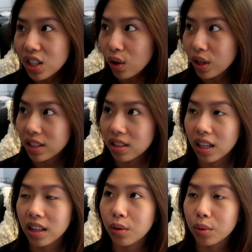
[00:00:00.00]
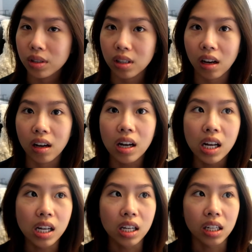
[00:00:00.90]
you know, yesterday there was a,
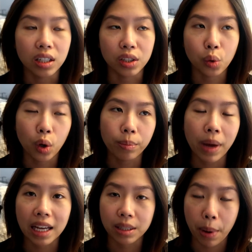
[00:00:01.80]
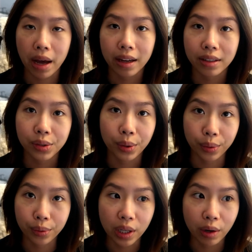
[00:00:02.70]
a storm passed by,
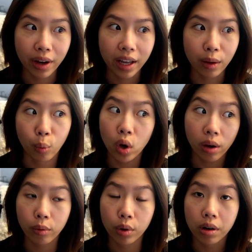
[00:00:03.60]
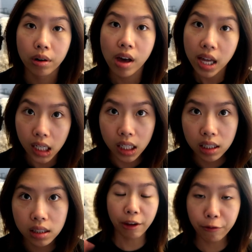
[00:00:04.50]
so you know, I, I, woke up with a headache.
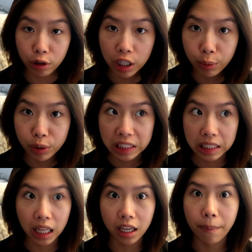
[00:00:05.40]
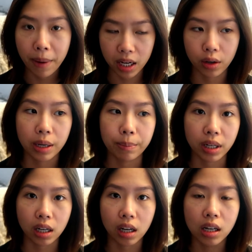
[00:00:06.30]
Thankfully, it wasn't like a migraine,
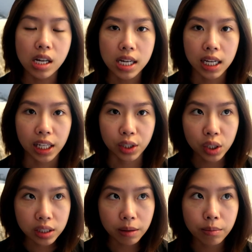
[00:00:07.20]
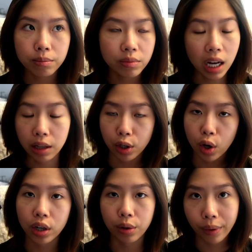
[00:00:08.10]
but uh, I took some
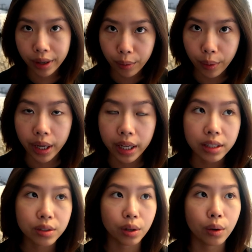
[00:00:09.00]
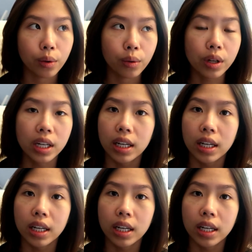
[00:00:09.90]
Tylenol and it went away. So